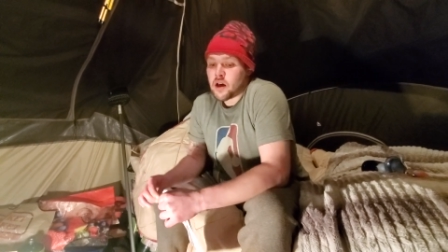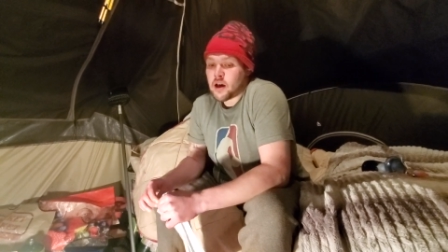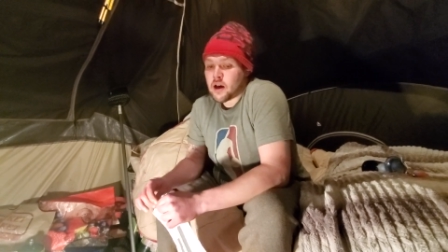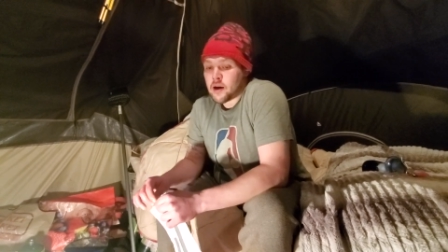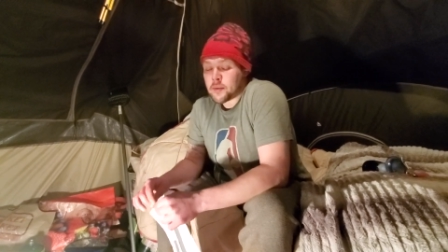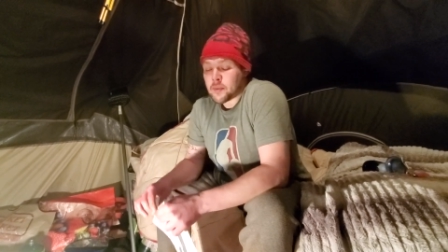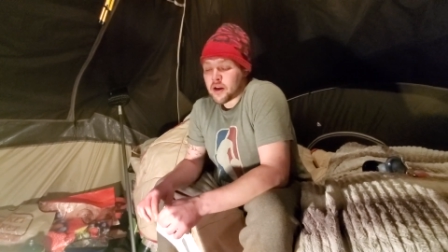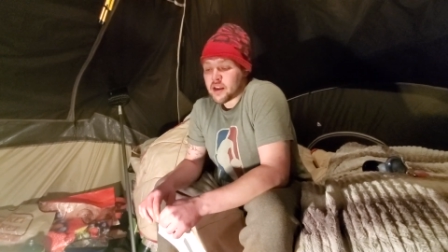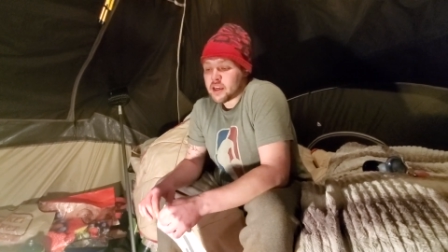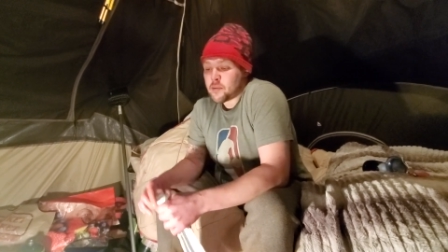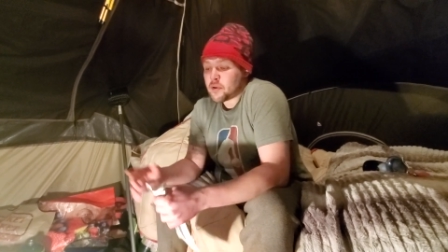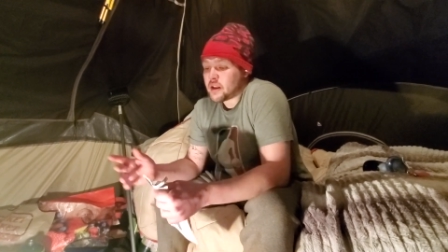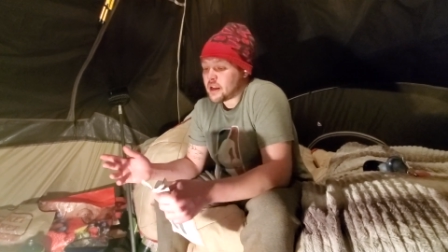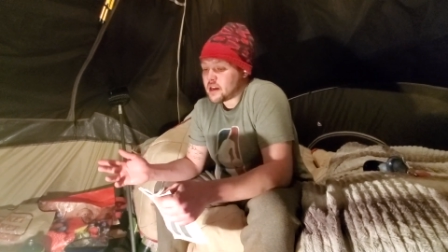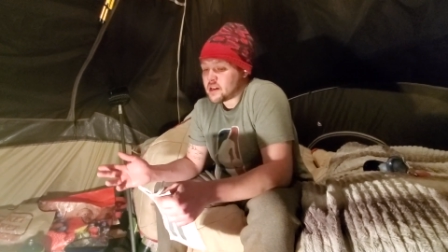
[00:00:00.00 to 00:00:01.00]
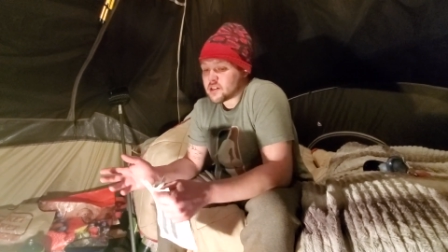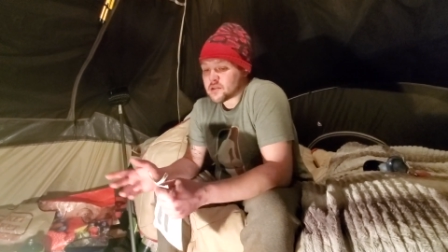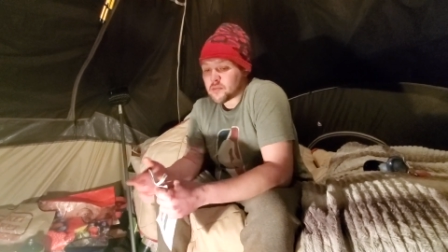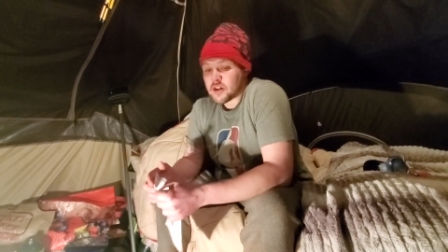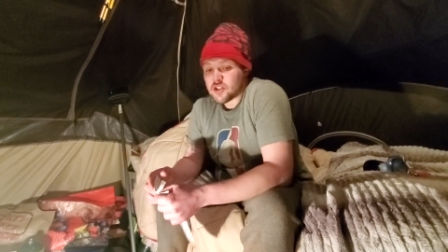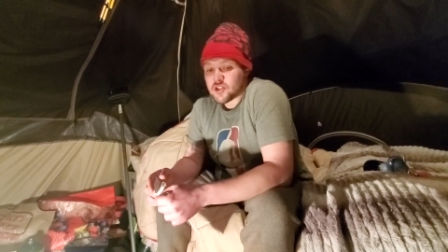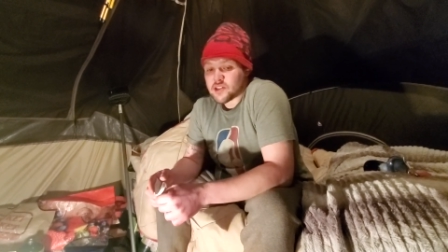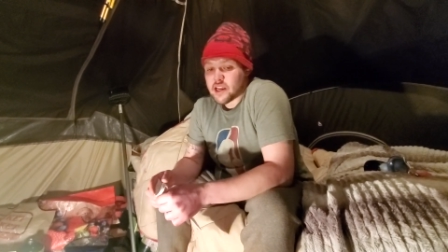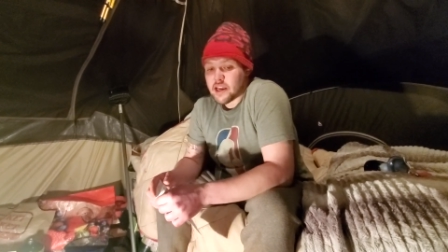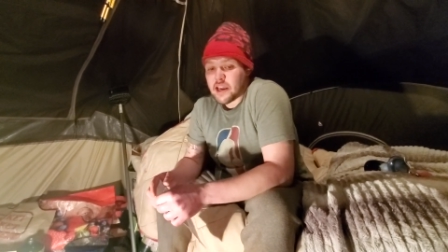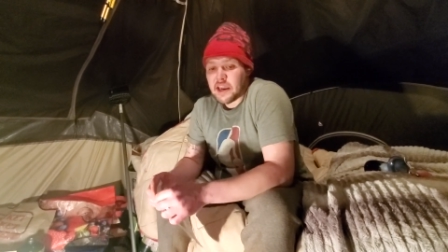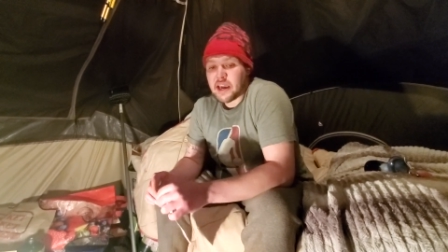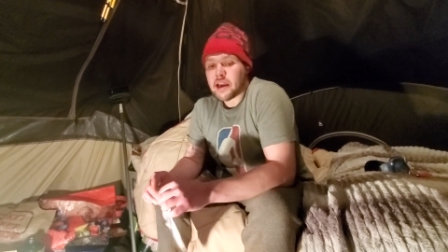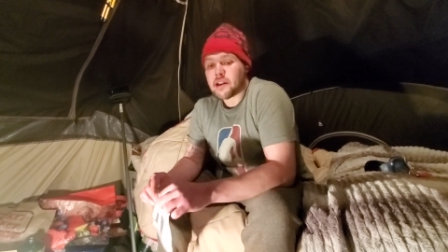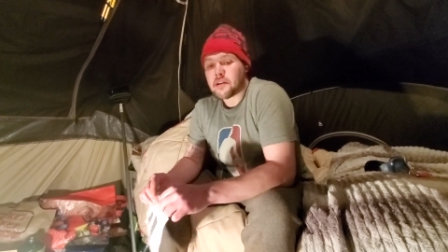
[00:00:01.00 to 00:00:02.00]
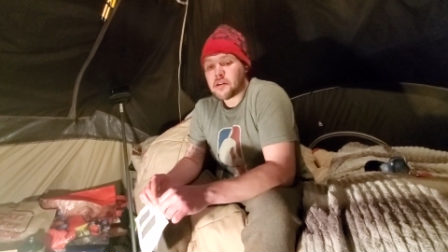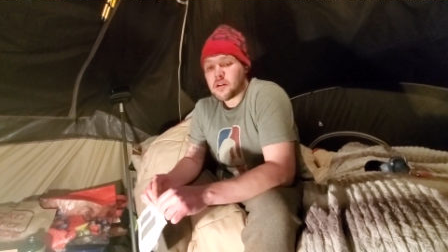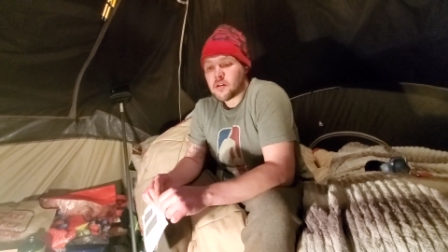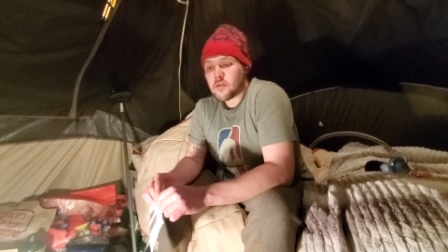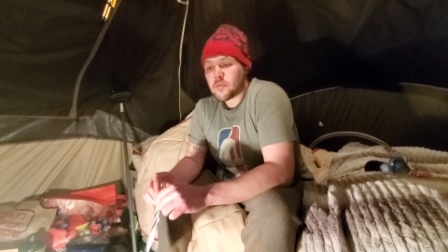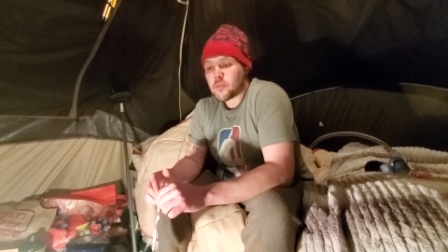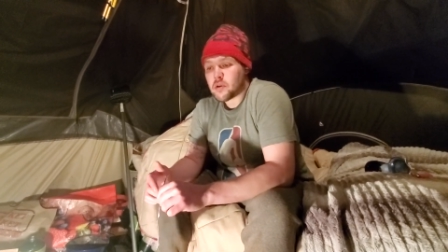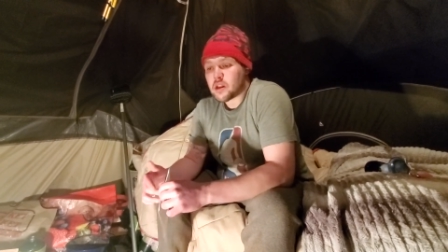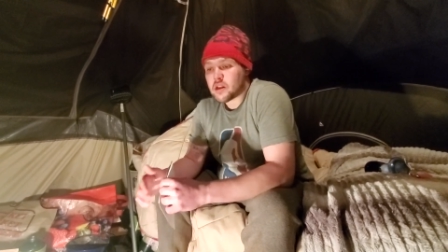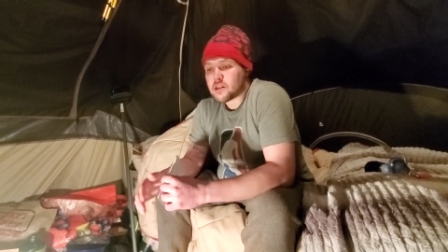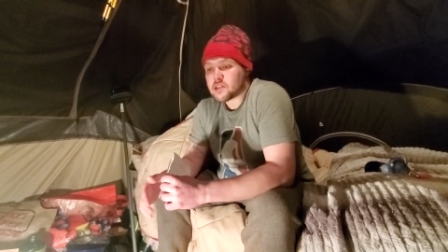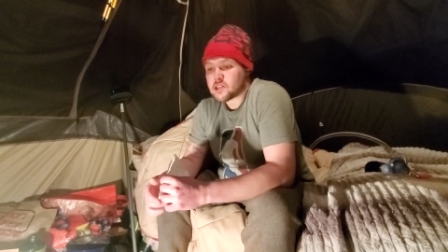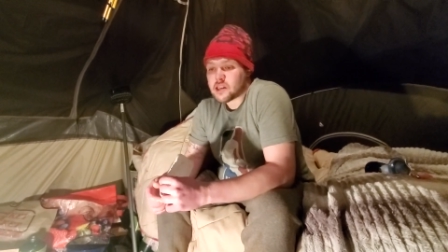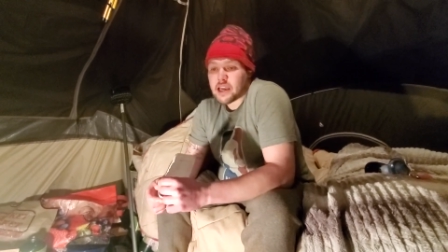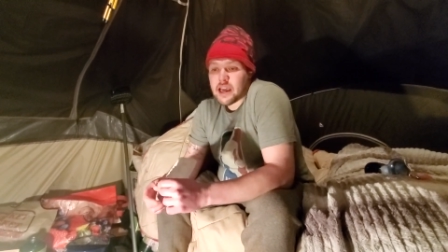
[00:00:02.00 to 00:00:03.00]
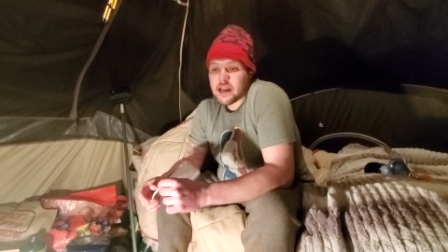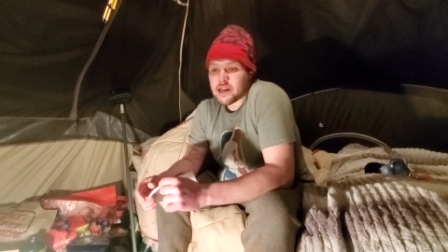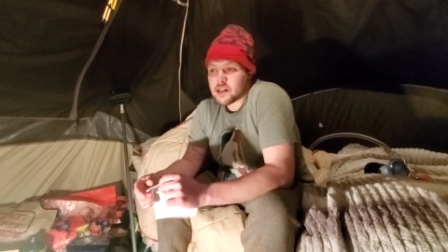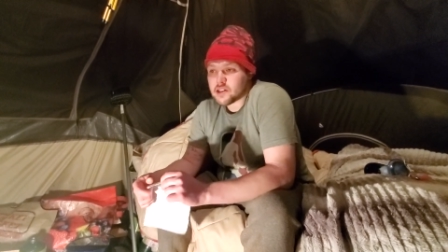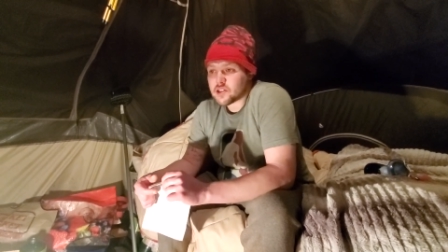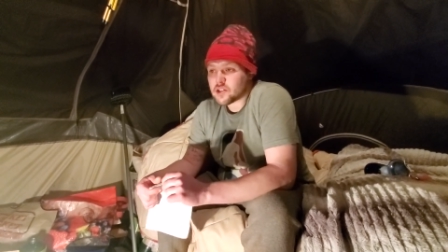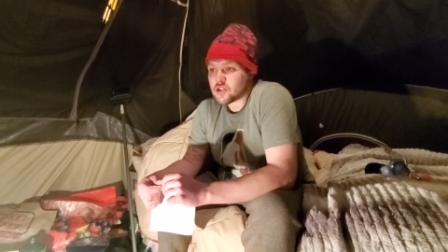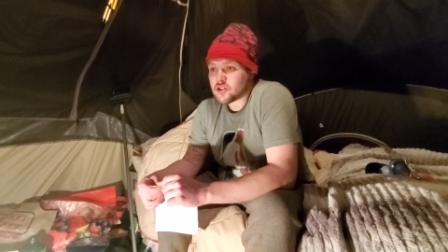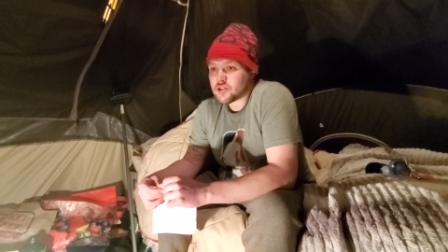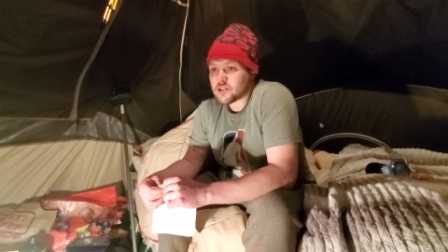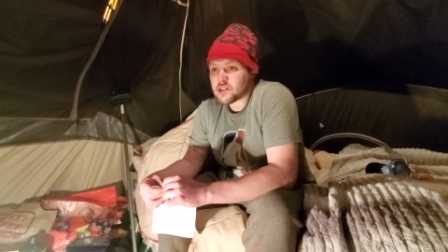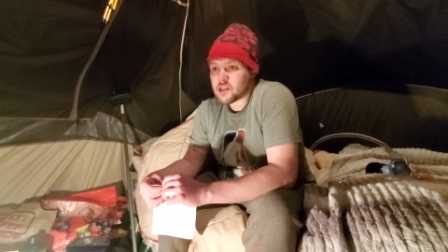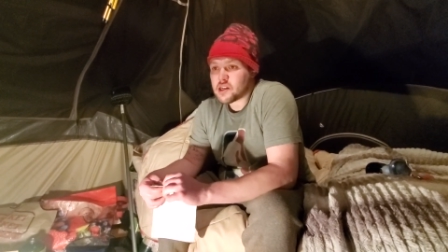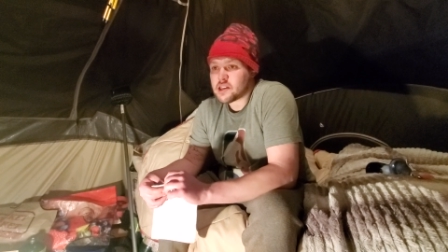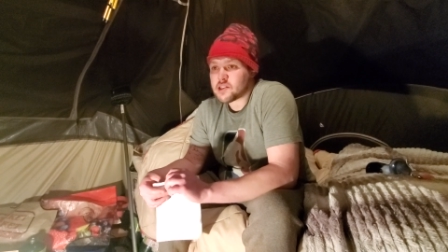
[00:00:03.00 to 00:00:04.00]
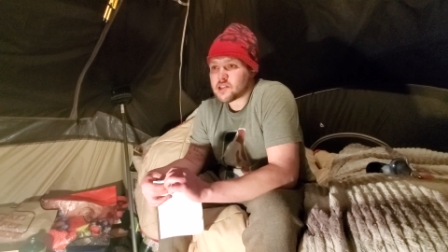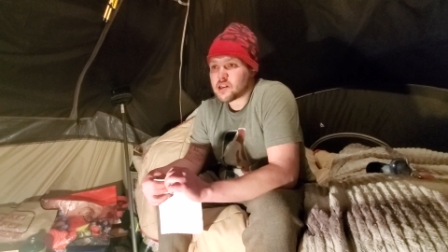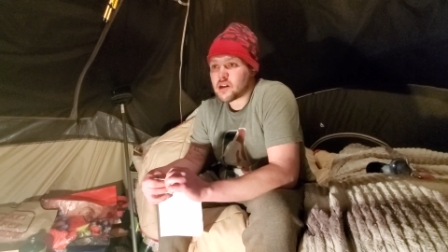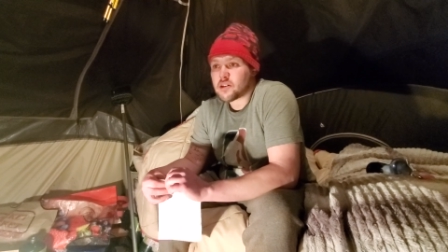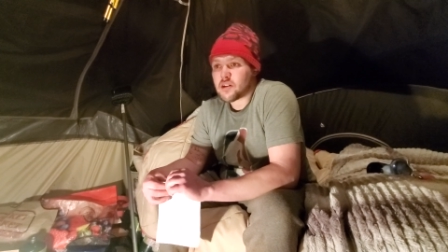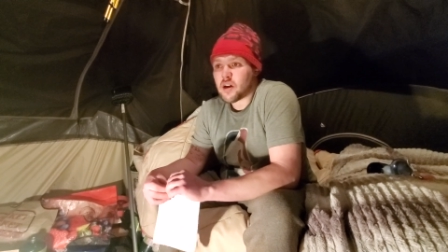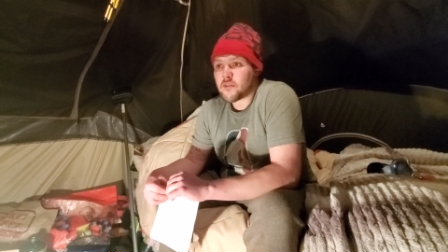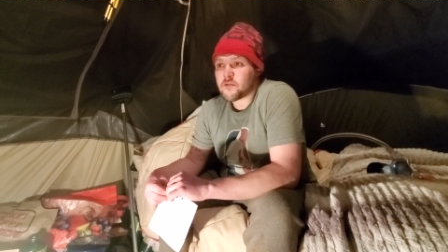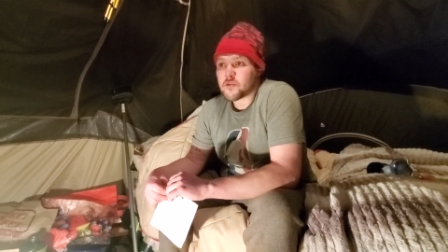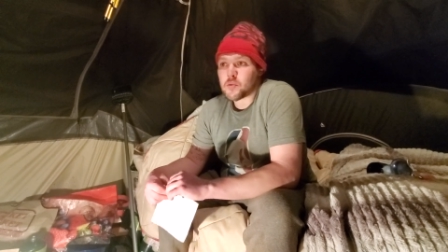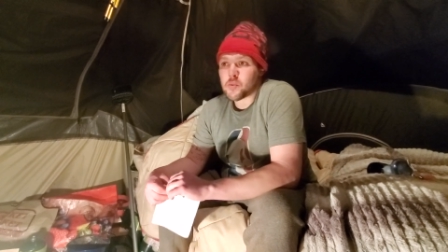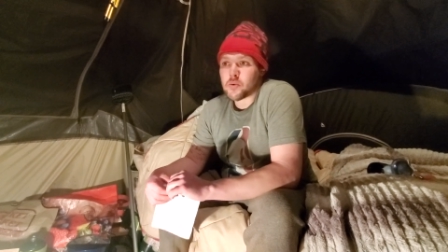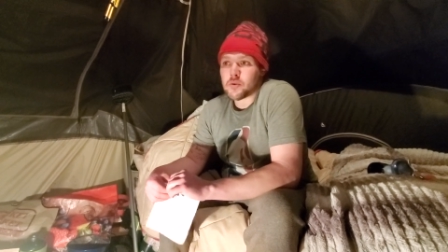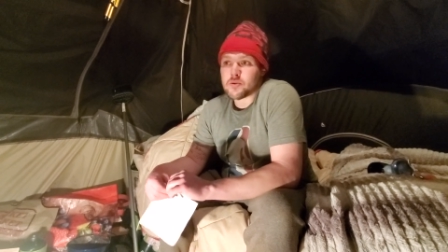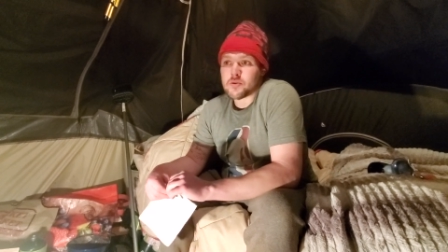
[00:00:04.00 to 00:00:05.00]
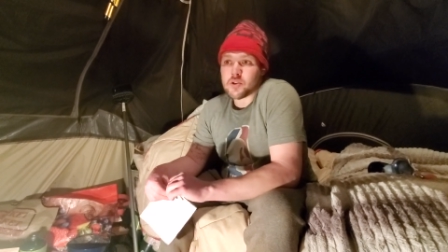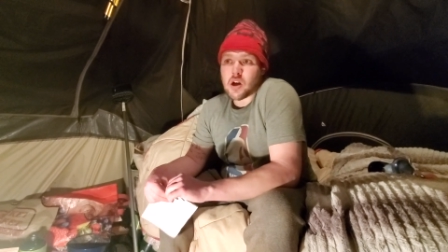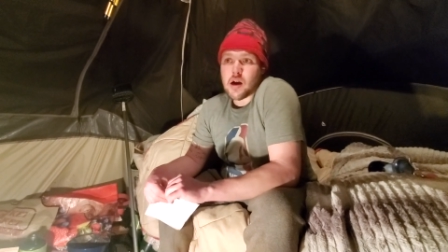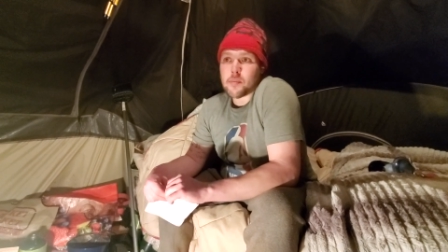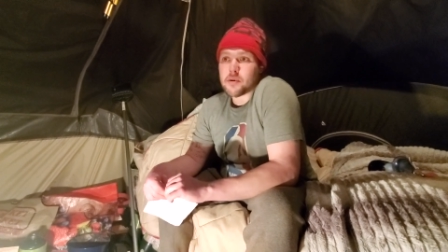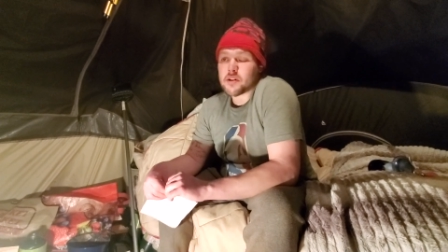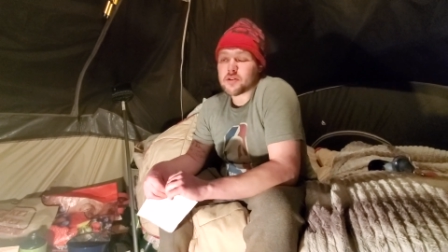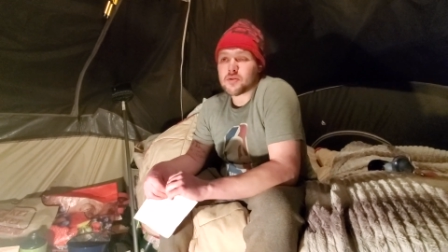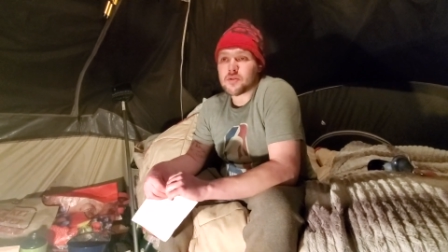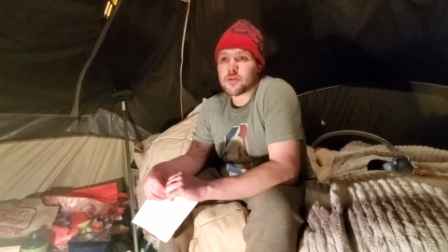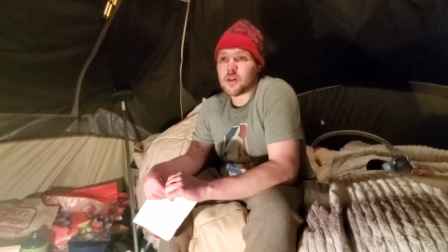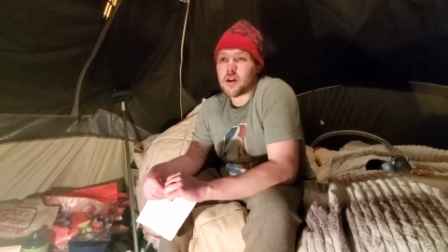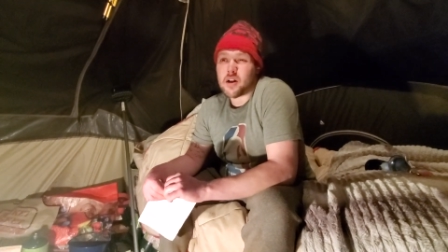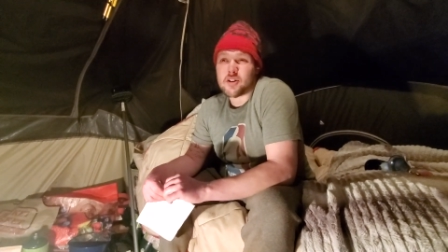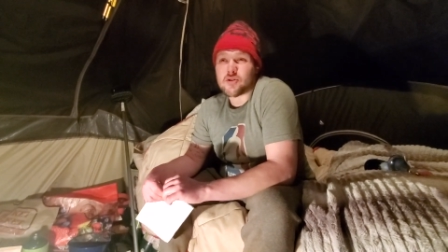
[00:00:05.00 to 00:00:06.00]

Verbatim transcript: Um, I keep it hidden as much as I can because, again, it's just, it's an uncomfortable topic to a,